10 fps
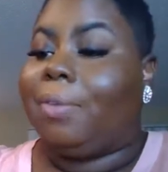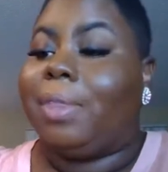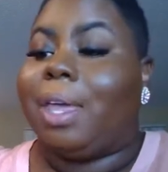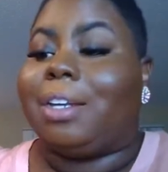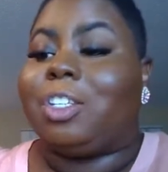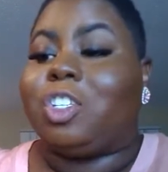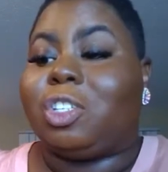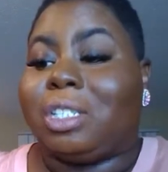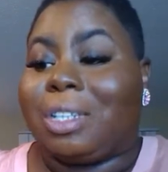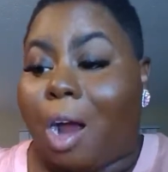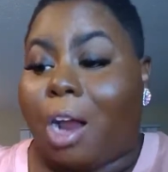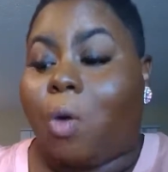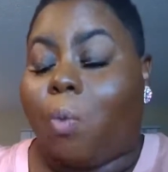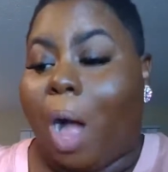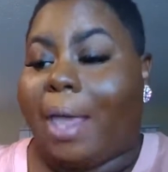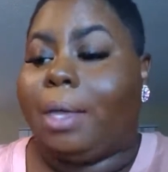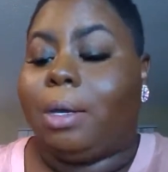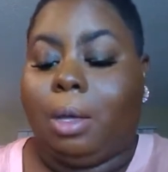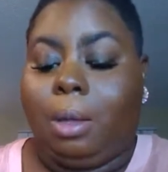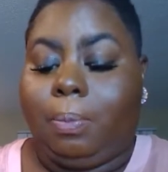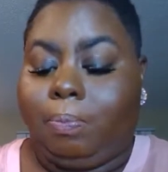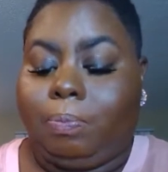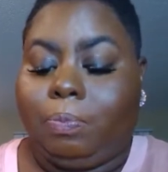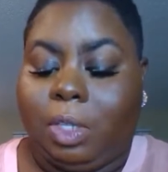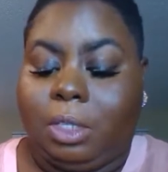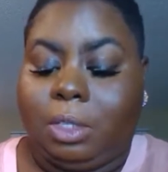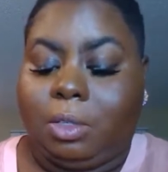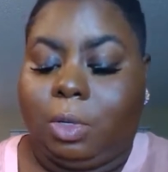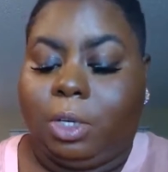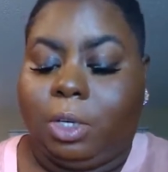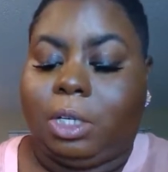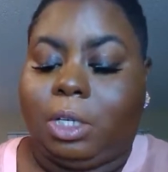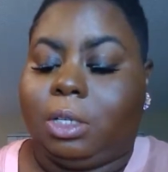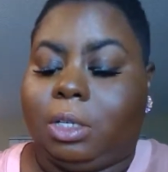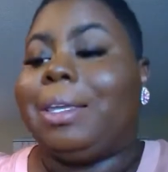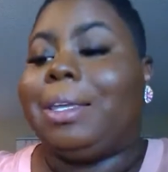given that it's stark white, this is what it does.